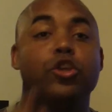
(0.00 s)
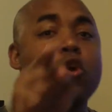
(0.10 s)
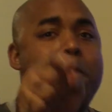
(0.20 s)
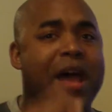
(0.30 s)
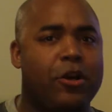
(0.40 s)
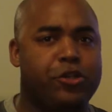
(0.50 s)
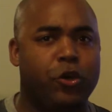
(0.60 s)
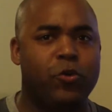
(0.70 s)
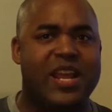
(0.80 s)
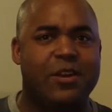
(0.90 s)
You better
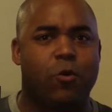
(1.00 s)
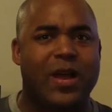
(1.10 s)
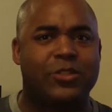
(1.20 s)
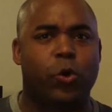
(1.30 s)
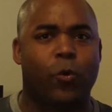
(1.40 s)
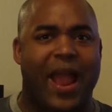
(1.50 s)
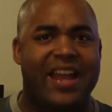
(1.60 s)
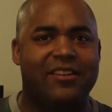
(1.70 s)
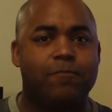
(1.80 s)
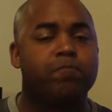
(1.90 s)
tune in to
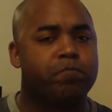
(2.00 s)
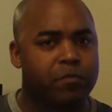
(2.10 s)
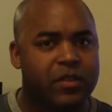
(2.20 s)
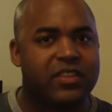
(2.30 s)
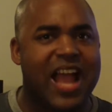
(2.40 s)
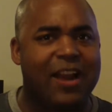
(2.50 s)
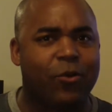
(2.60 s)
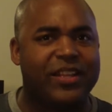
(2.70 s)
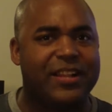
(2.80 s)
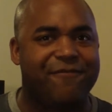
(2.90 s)
WrestleRant. Not
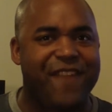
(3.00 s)
only the